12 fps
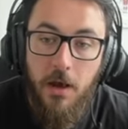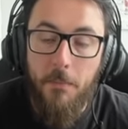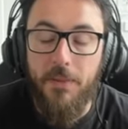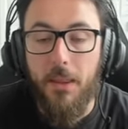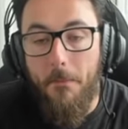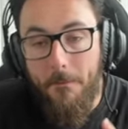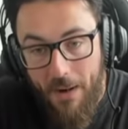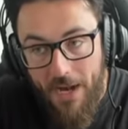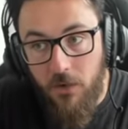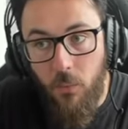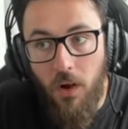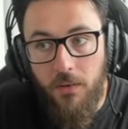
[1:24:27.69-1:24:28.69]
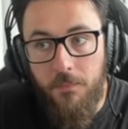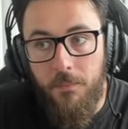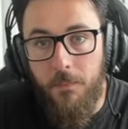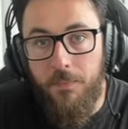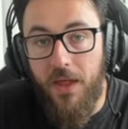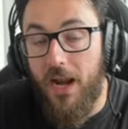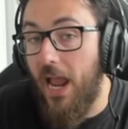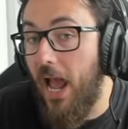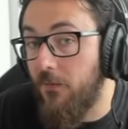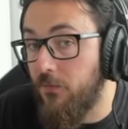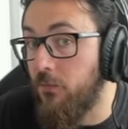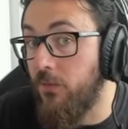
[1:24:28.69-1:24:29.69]
But the main one that I
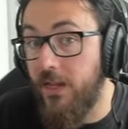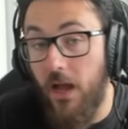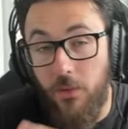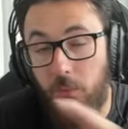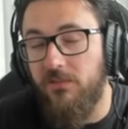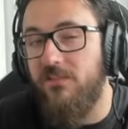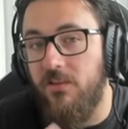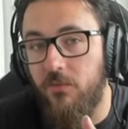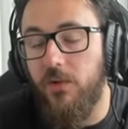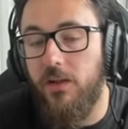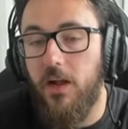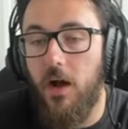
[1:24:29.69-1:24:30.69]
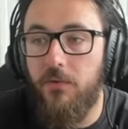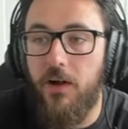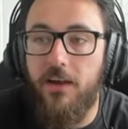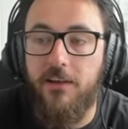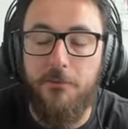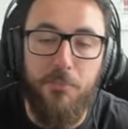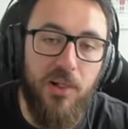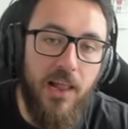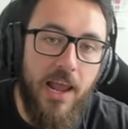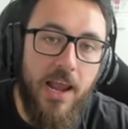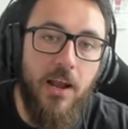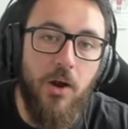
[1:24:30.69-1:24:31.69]
haven't, the other ones didn't really cover, is
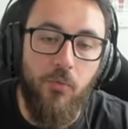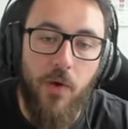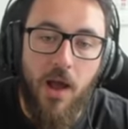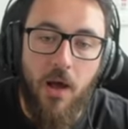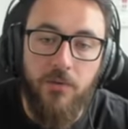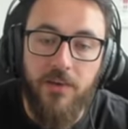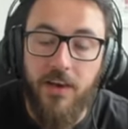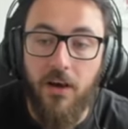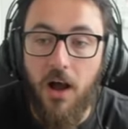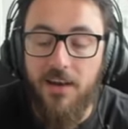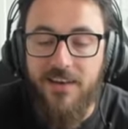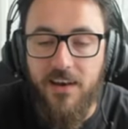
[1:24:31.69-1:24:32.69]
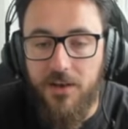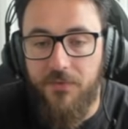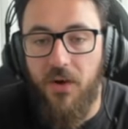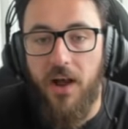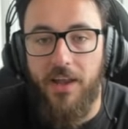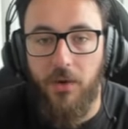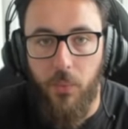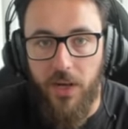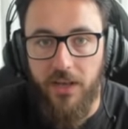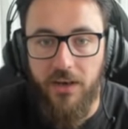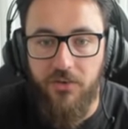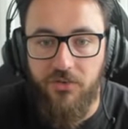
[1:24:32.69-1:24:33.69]
playing around and identifying a
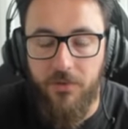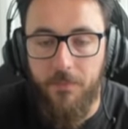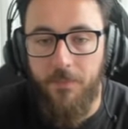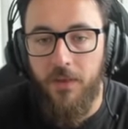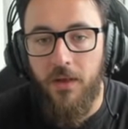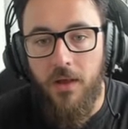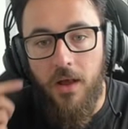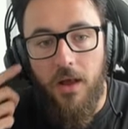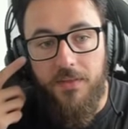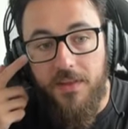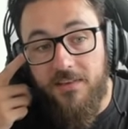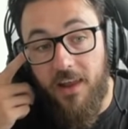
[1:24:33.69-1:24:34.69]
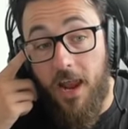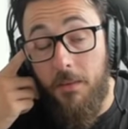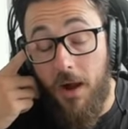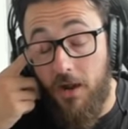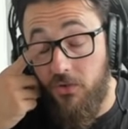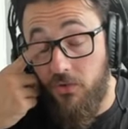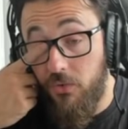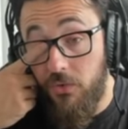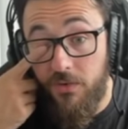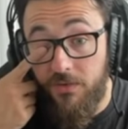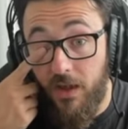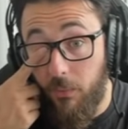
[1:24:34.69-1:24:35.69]
win condition this game, I
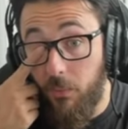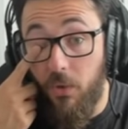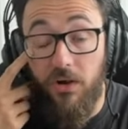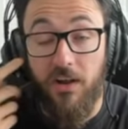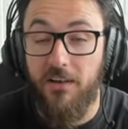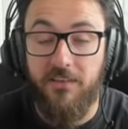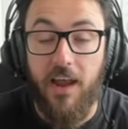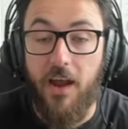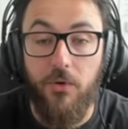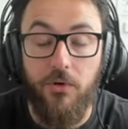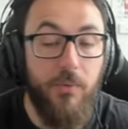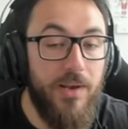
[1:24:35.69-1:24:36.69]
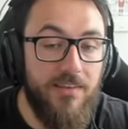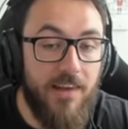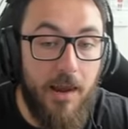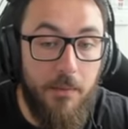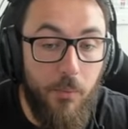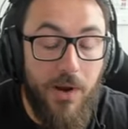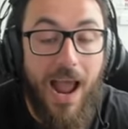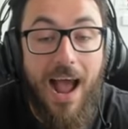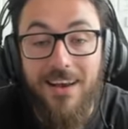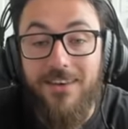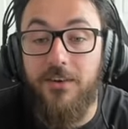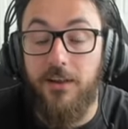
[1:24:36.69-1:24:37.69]
knew that we weren't going to scale to win this game. We
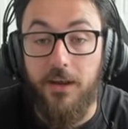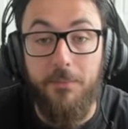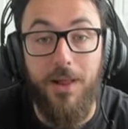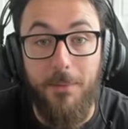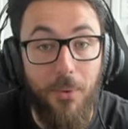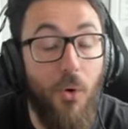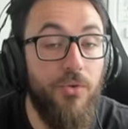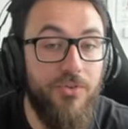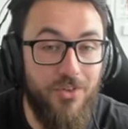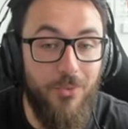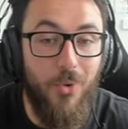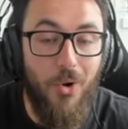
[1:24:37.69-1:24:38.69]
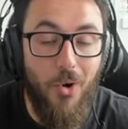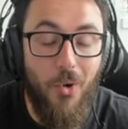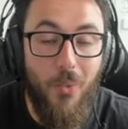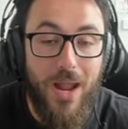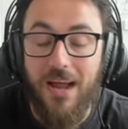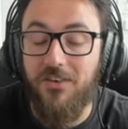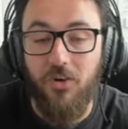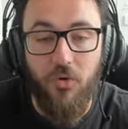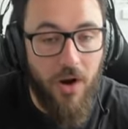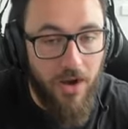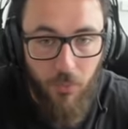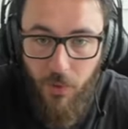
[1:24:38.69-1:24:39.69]
had to like play balls to the wall. We had to
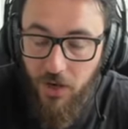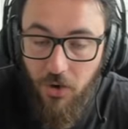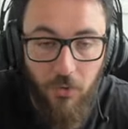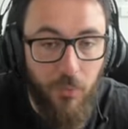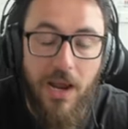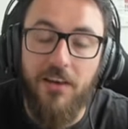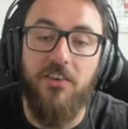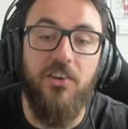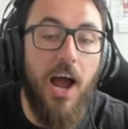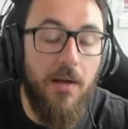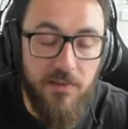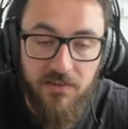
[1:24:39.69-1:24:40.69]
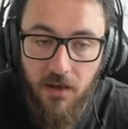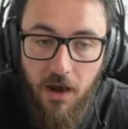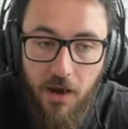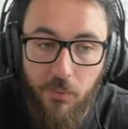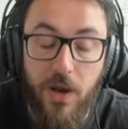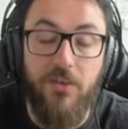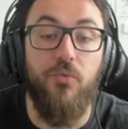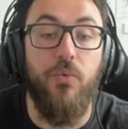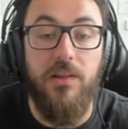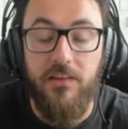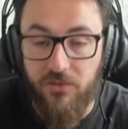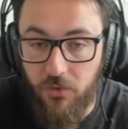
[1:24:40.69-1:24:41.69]
create a win con. We had to dive aside. We had to
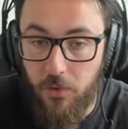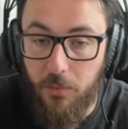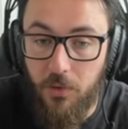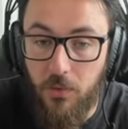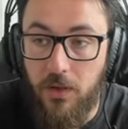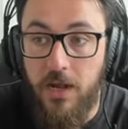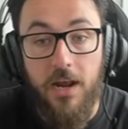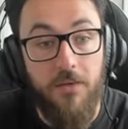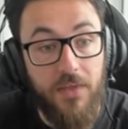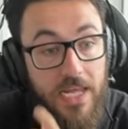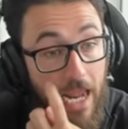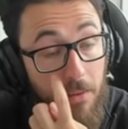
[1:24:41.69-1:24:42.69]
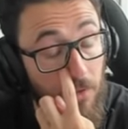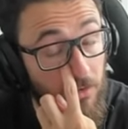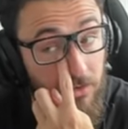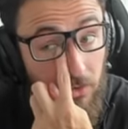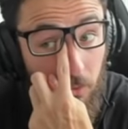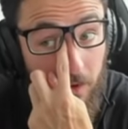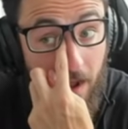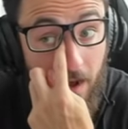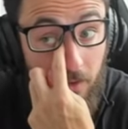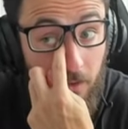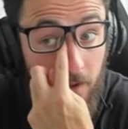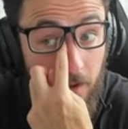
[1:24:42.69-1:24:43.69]
really snowball. If the game got stalled
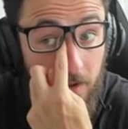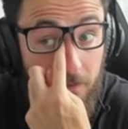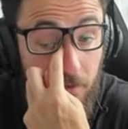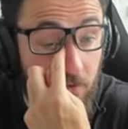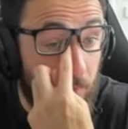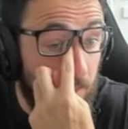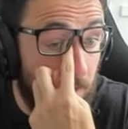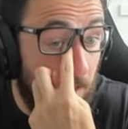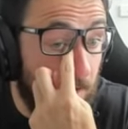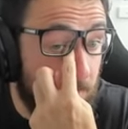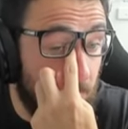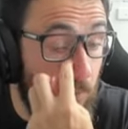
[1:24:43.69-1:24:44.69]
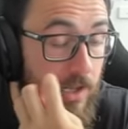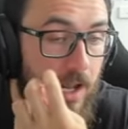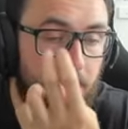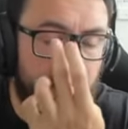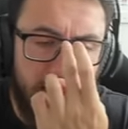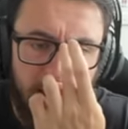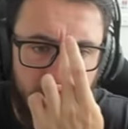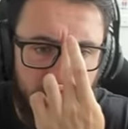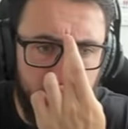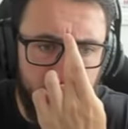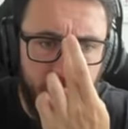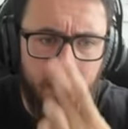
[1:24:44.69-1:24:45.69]
out, especially with a Lux stalling out the
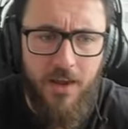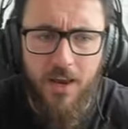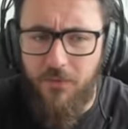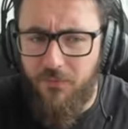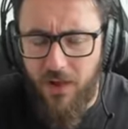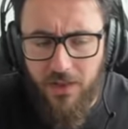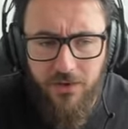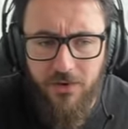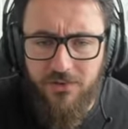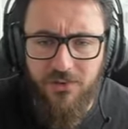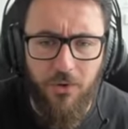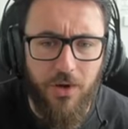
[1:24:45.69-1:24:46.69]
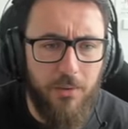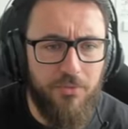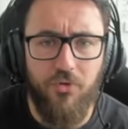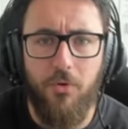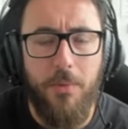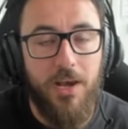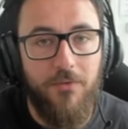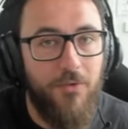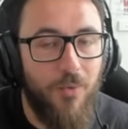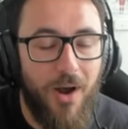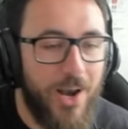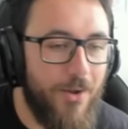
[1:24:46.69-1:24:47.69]
game and a Aphelios Zone, I'm sure many of you
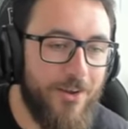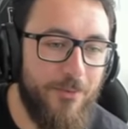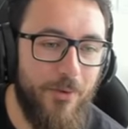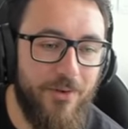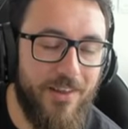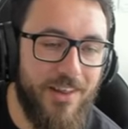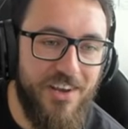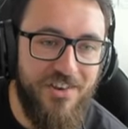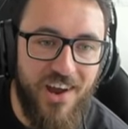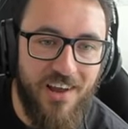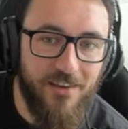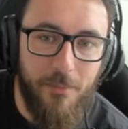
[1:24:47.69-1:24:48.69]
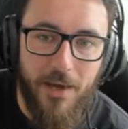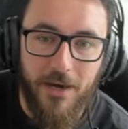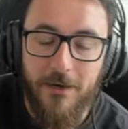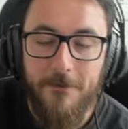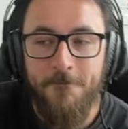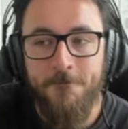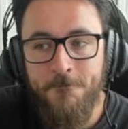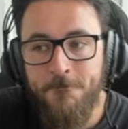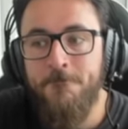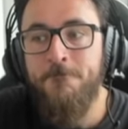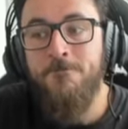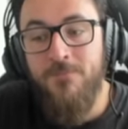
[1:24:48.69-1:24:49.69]
right now are experiencing the Enchanter meta,
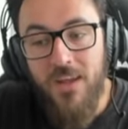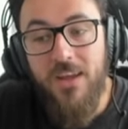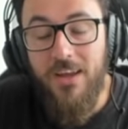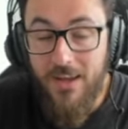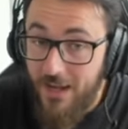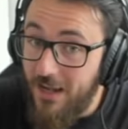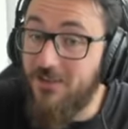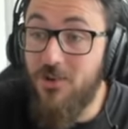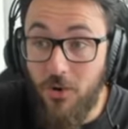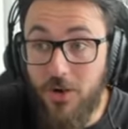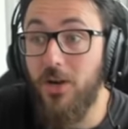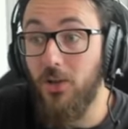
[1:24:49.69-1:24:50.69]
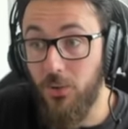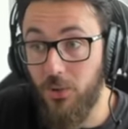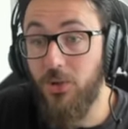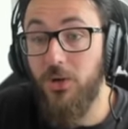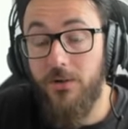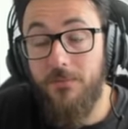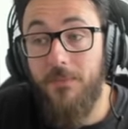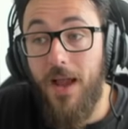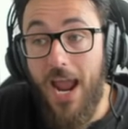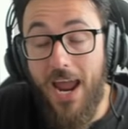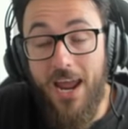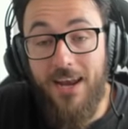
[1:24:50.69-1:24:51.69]
it's not going to look good.
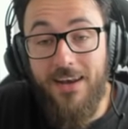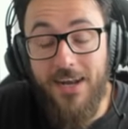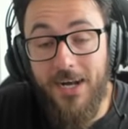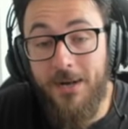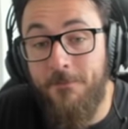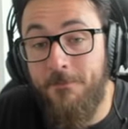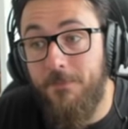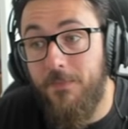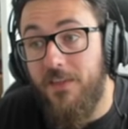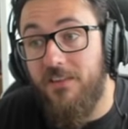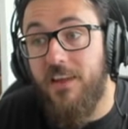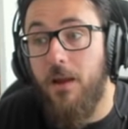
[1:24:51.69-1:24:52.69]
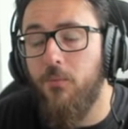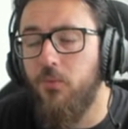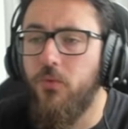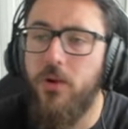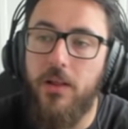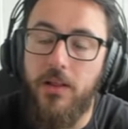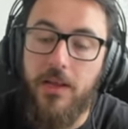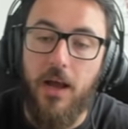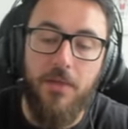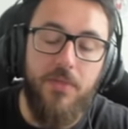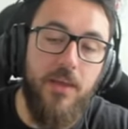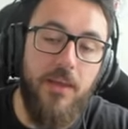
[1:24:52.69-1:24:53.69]
And um, this game really,
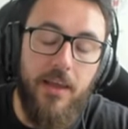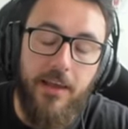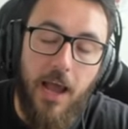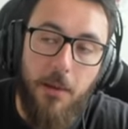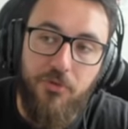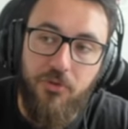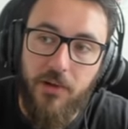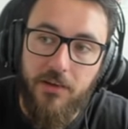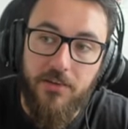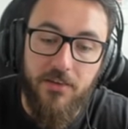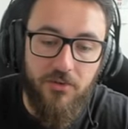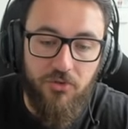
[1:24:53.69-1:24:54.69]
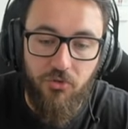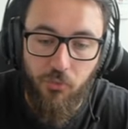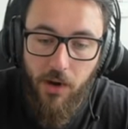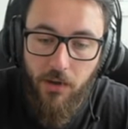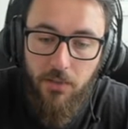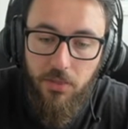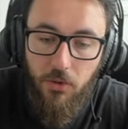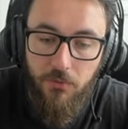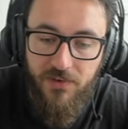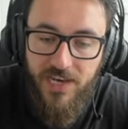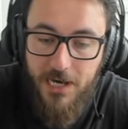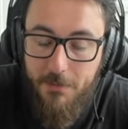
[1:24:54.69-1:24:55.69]
I think, encapsulates the strength
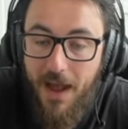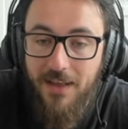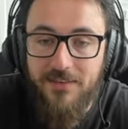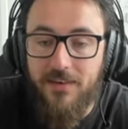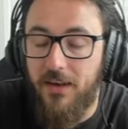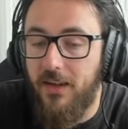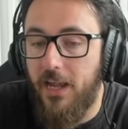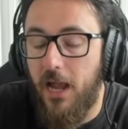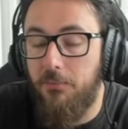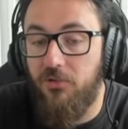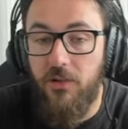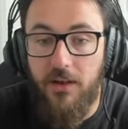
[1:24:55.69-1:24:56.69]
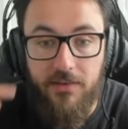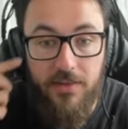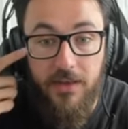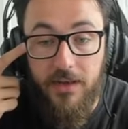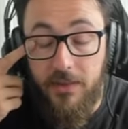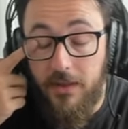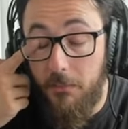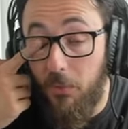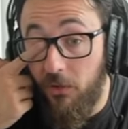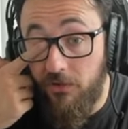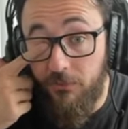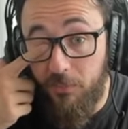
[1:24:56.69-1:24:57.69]
of DMATs. It encapsulates the, the
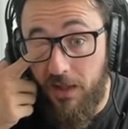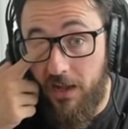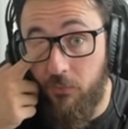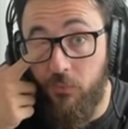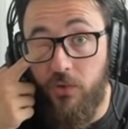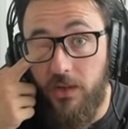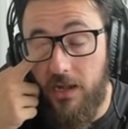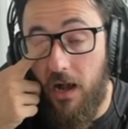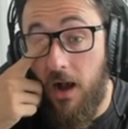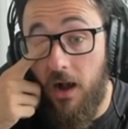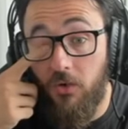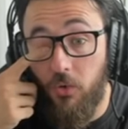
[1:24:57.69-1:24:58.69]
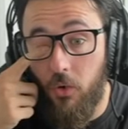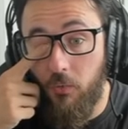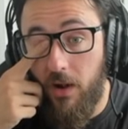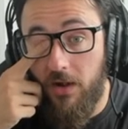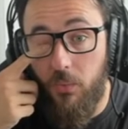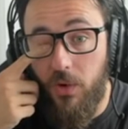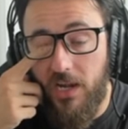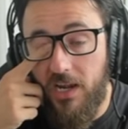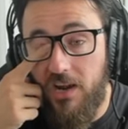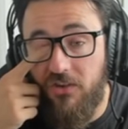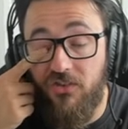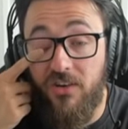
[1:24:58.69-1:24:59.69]
importance of playing really hardcore around a win
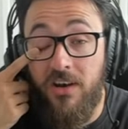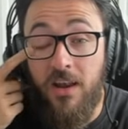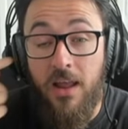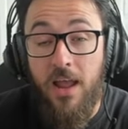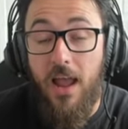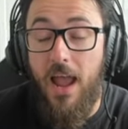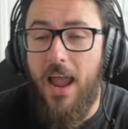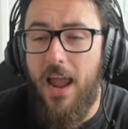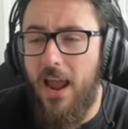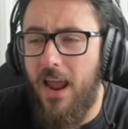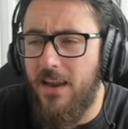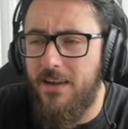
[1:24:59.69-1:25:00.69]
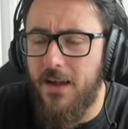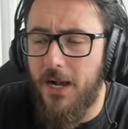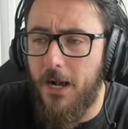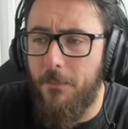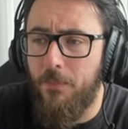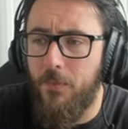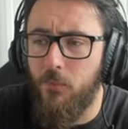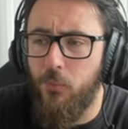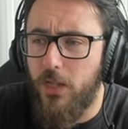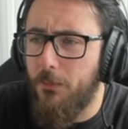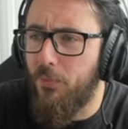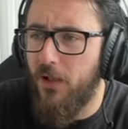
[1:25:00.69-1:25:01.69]
condition and um,
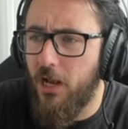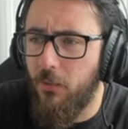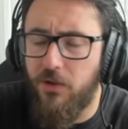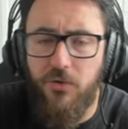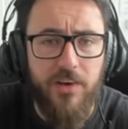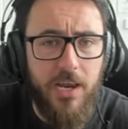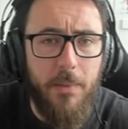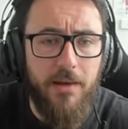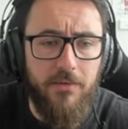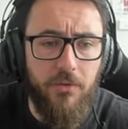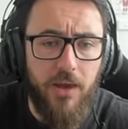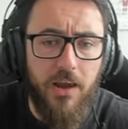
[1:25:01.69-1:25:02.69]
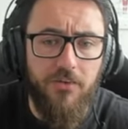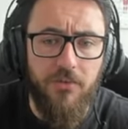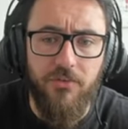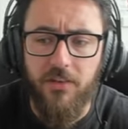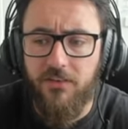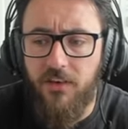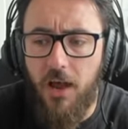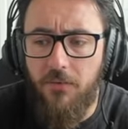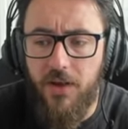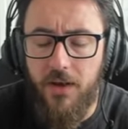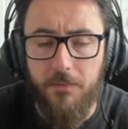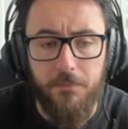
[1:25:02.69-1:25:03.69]
really playing around your teammates' locations. So let's dive
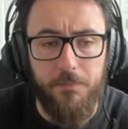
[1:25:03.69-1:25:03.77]
in.